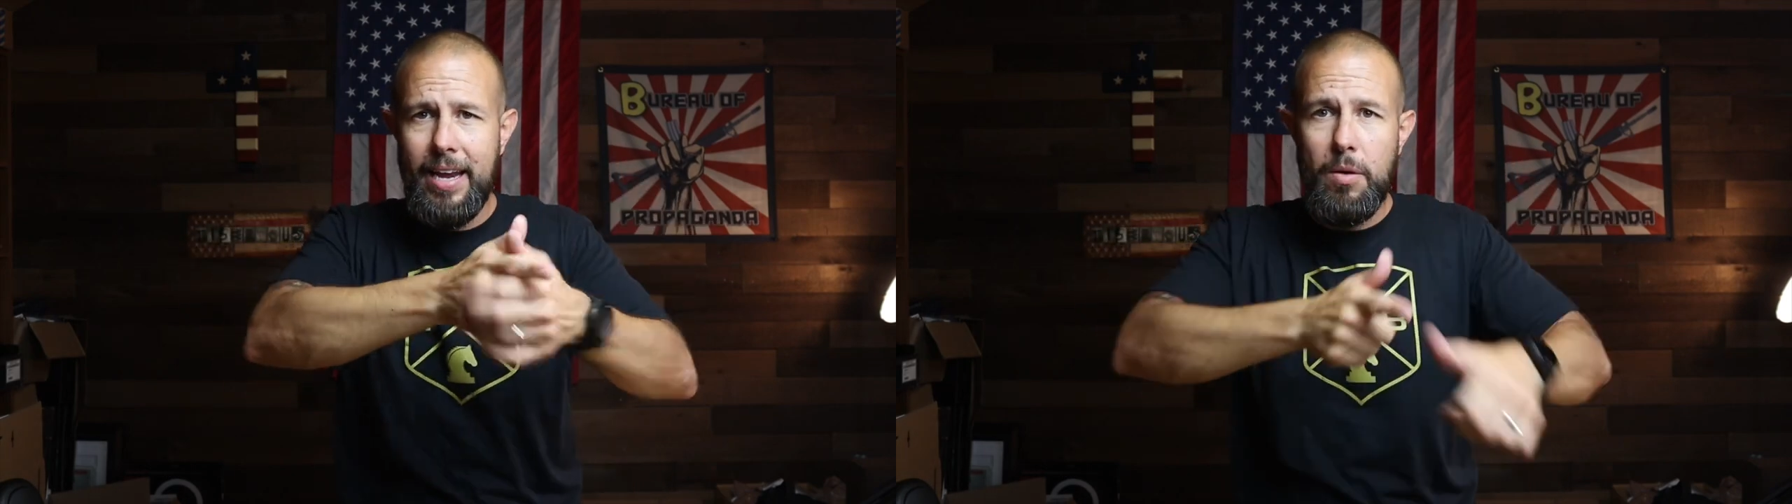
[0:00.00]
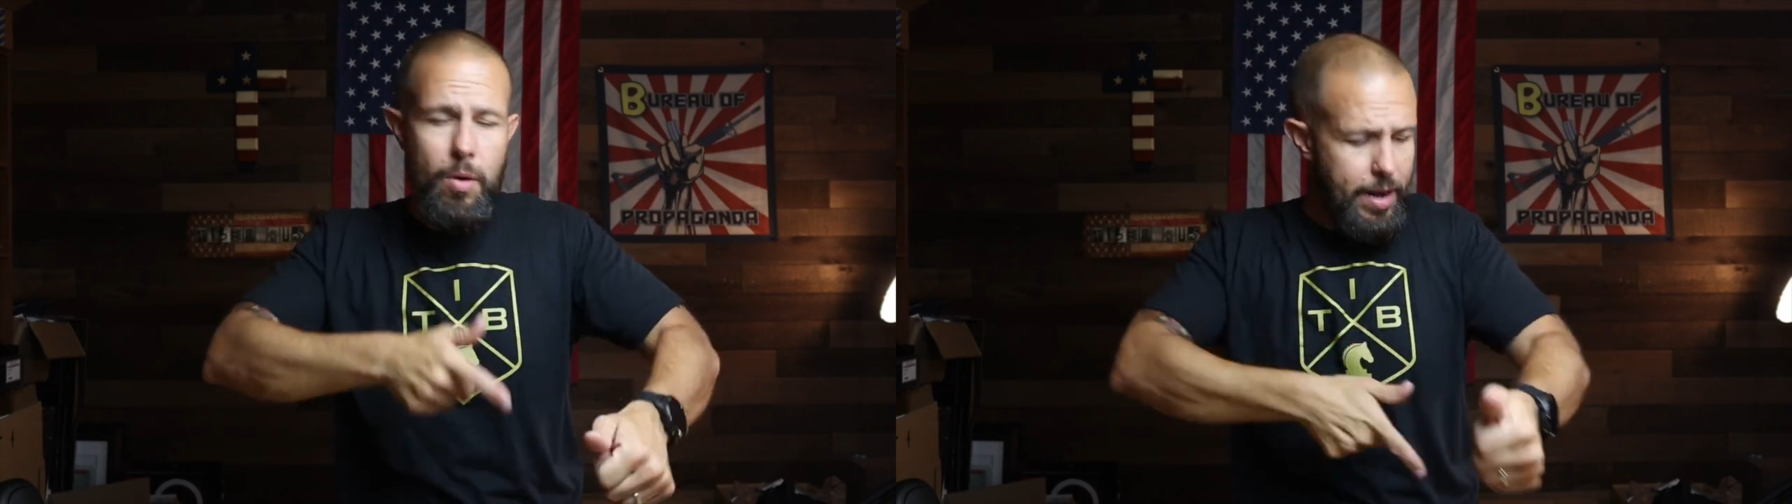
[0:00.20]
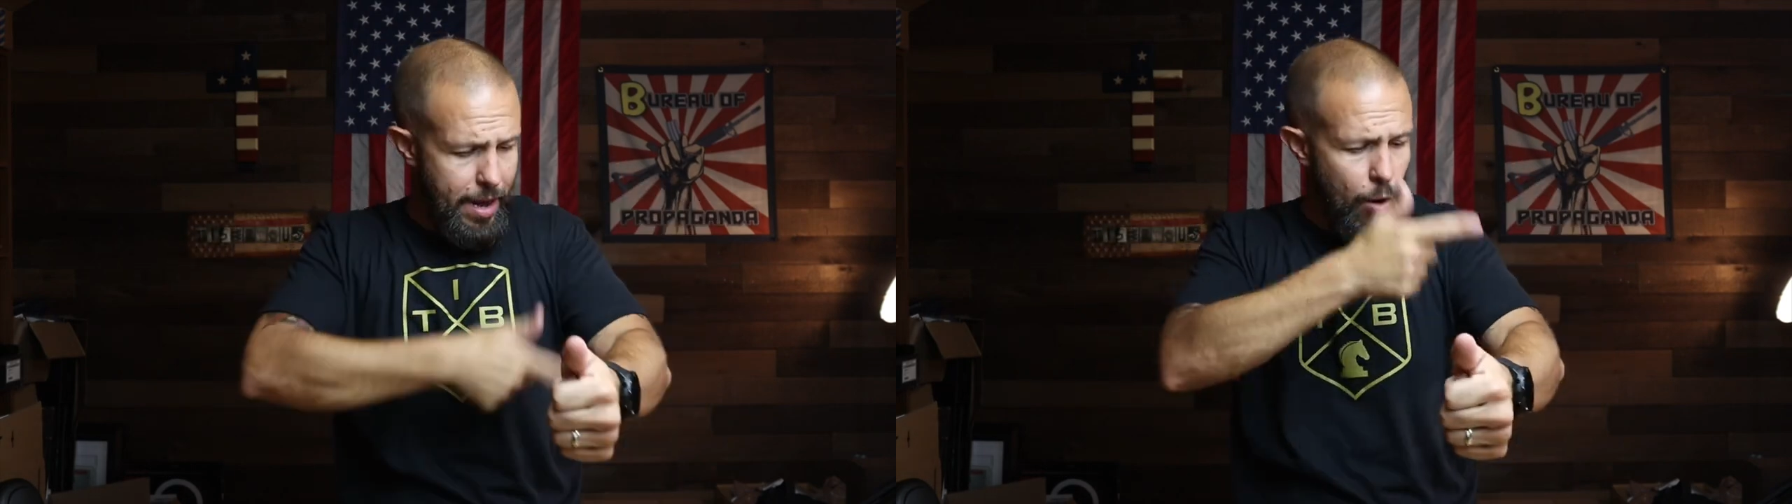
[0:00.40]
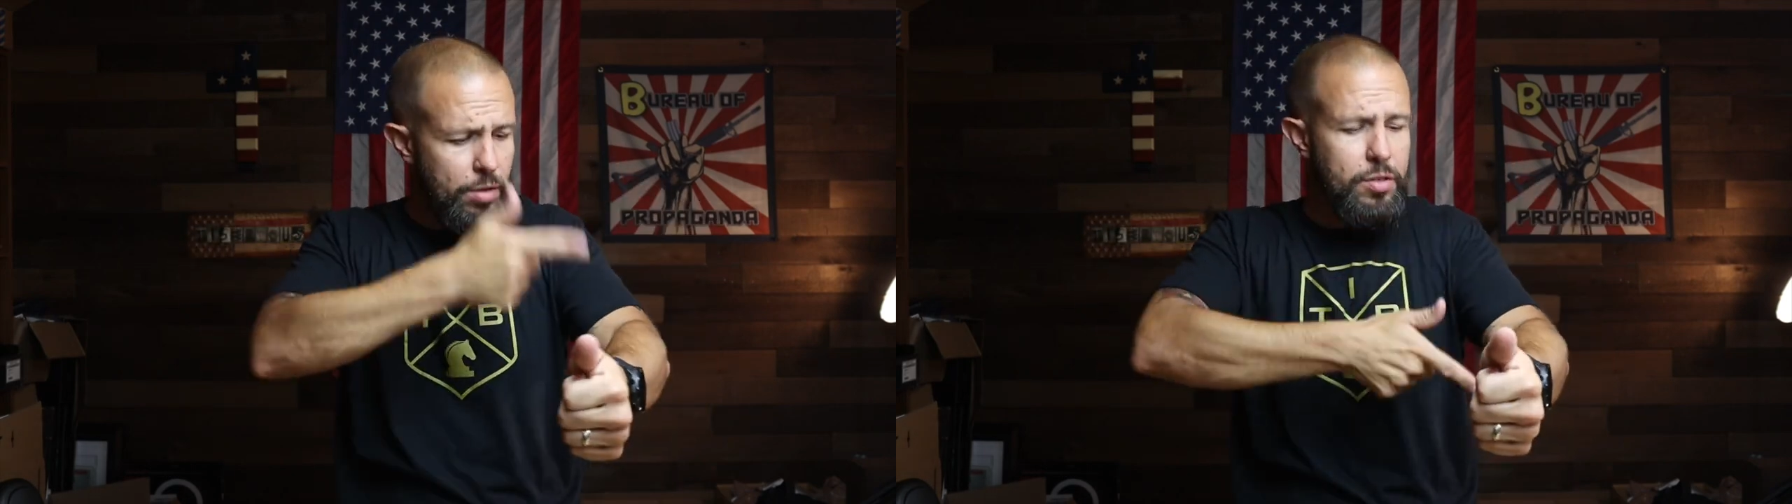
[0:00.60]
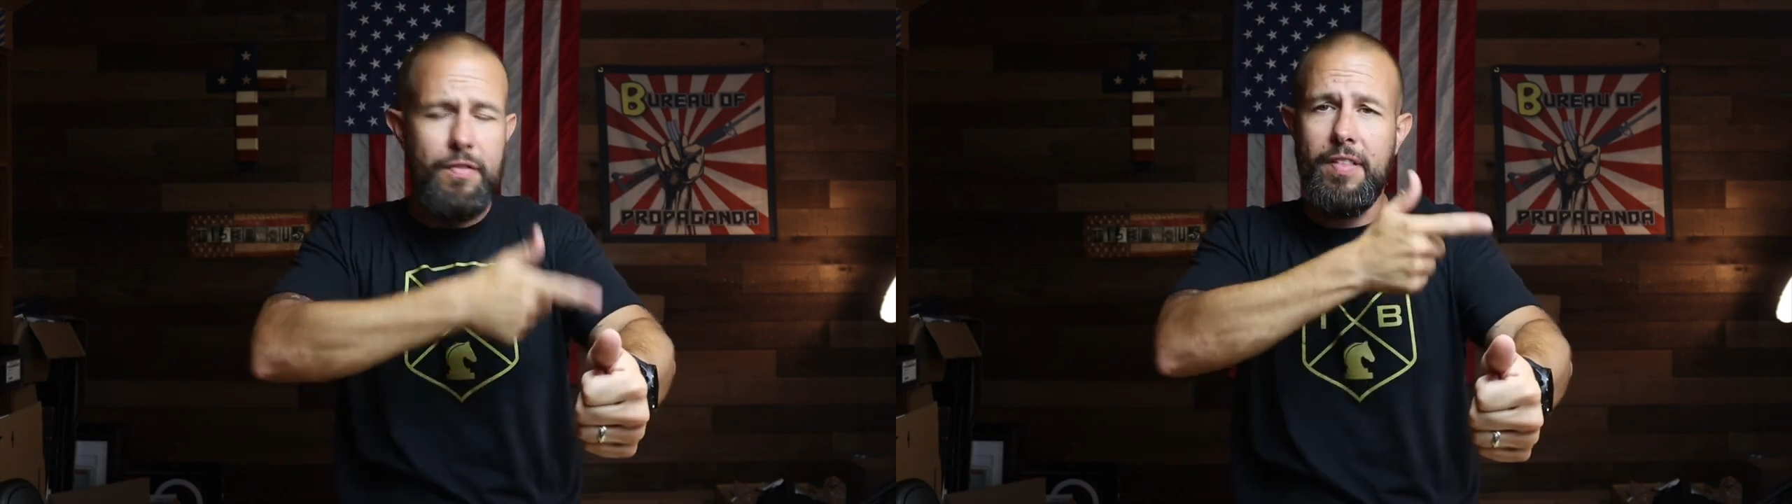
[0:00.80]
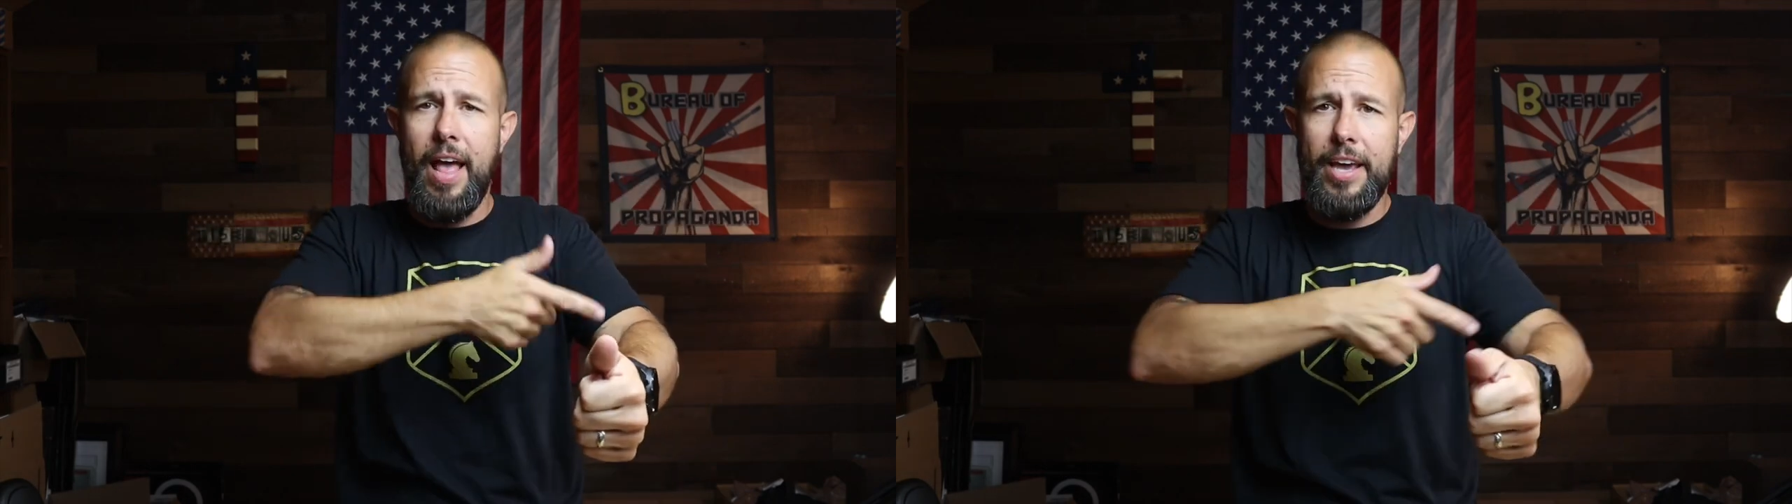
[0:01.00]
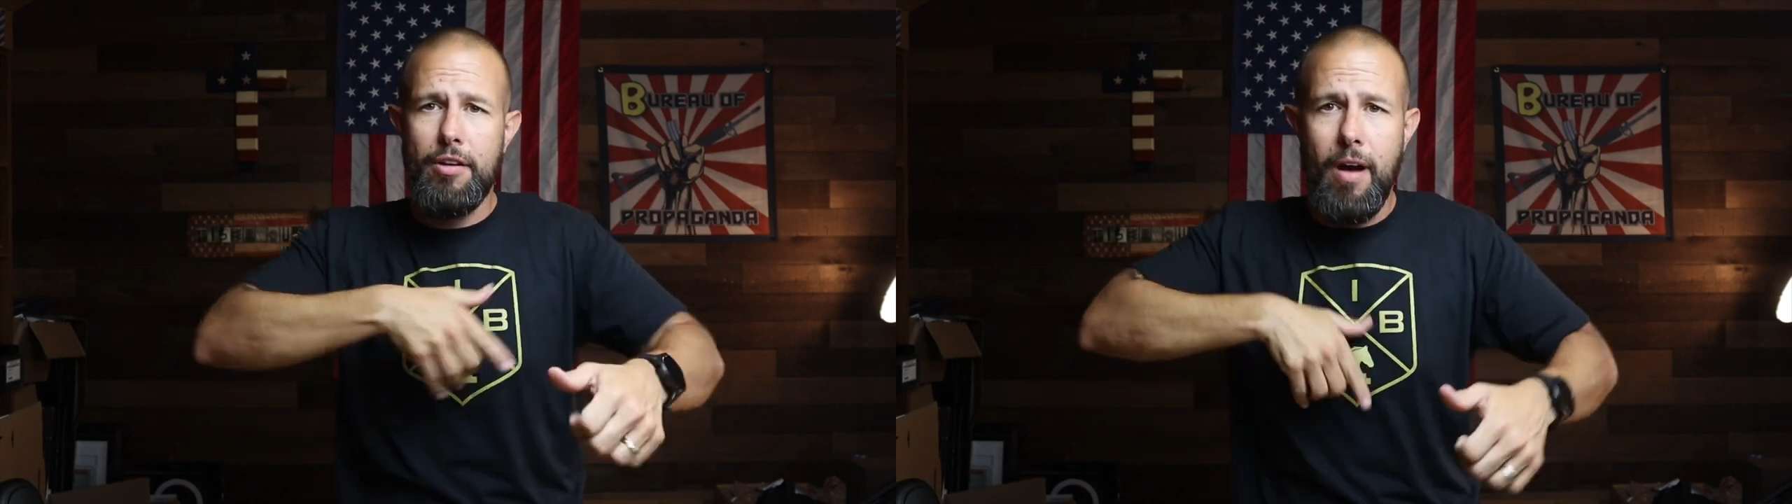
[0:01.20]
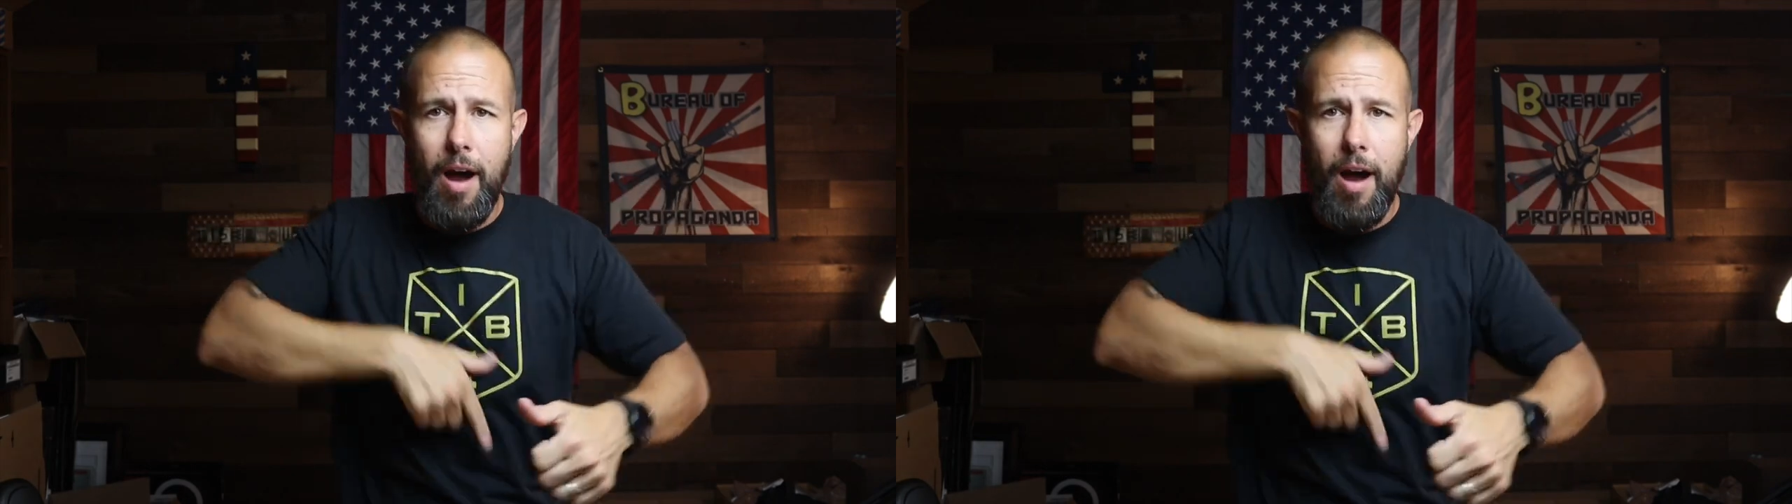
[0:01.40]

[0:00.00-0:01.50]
anyone and also flag your